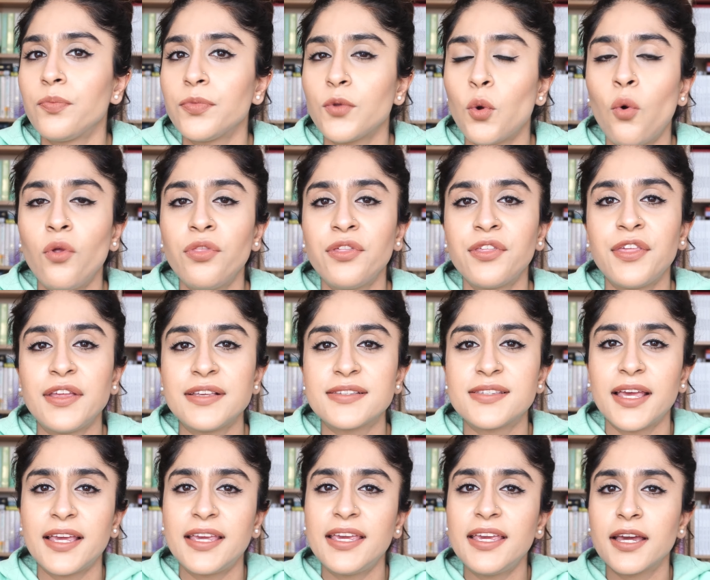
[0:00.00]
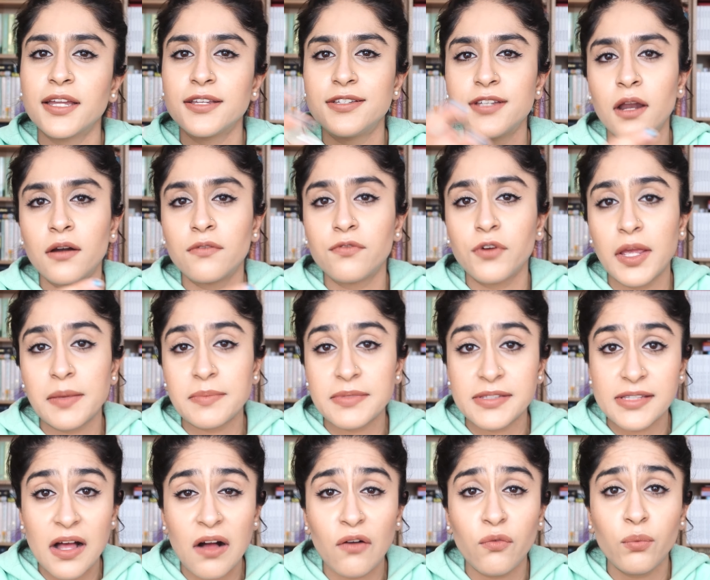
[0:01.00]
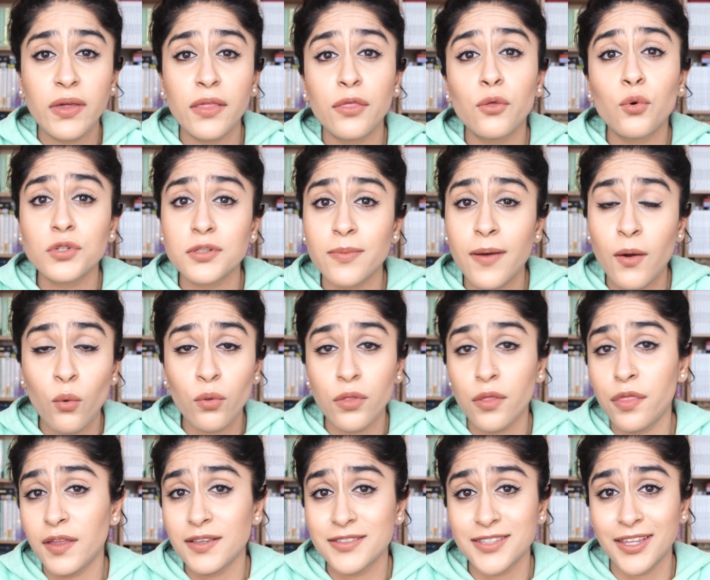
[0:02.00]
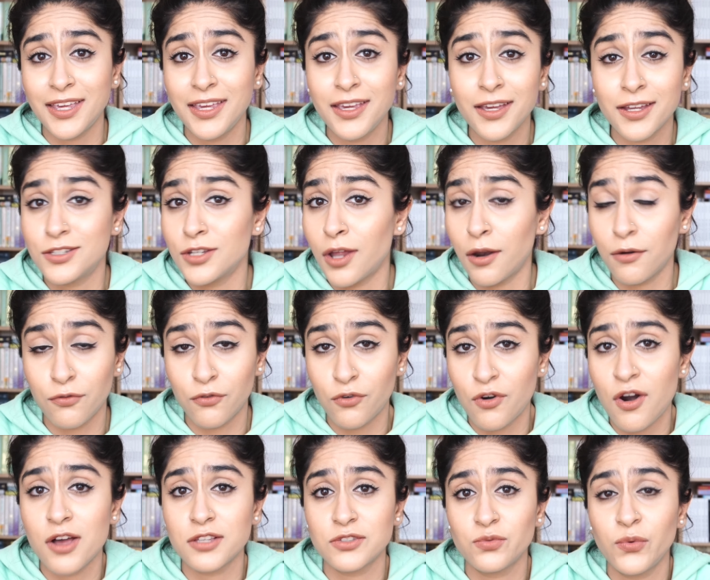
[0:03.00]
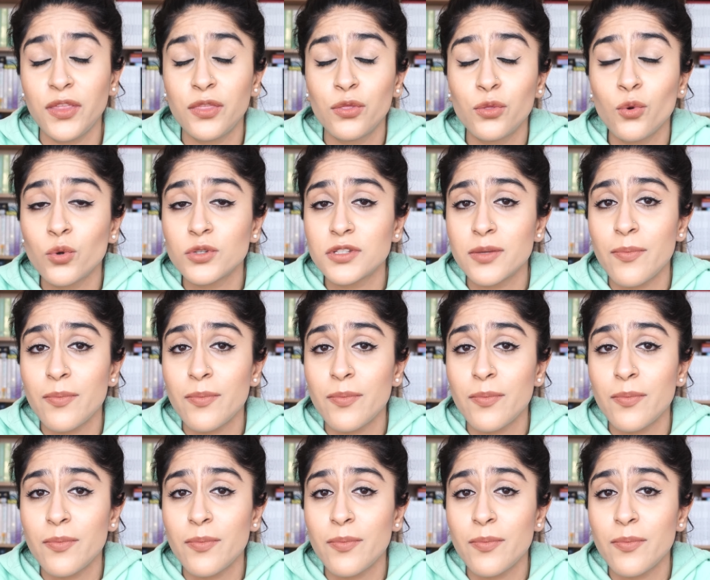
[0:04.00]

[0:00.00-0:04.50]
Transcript: all the things that he had done for himself. We thought about all the things that he had done for us. We thought